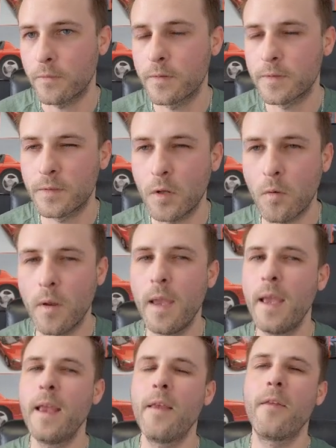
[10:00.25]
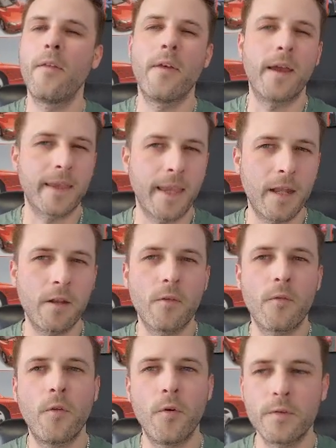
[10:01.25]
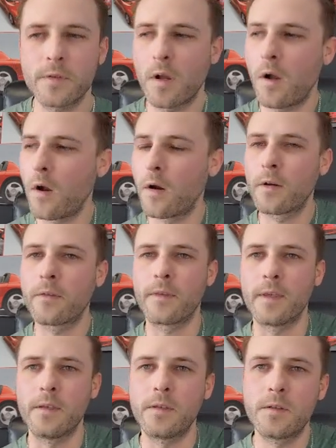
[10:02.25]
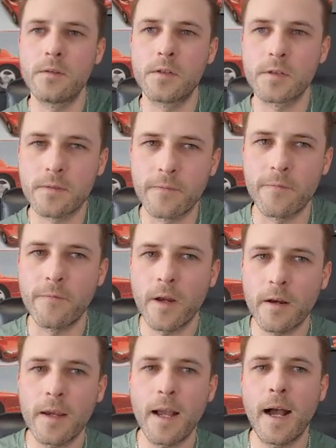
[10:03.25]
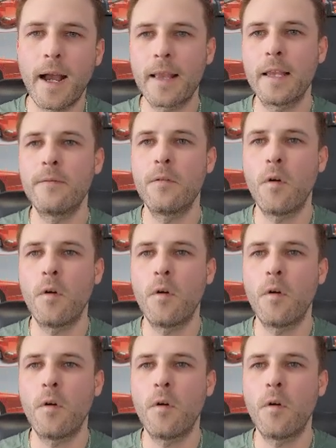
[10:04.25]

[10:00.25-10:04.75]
So again, those are the just a very high level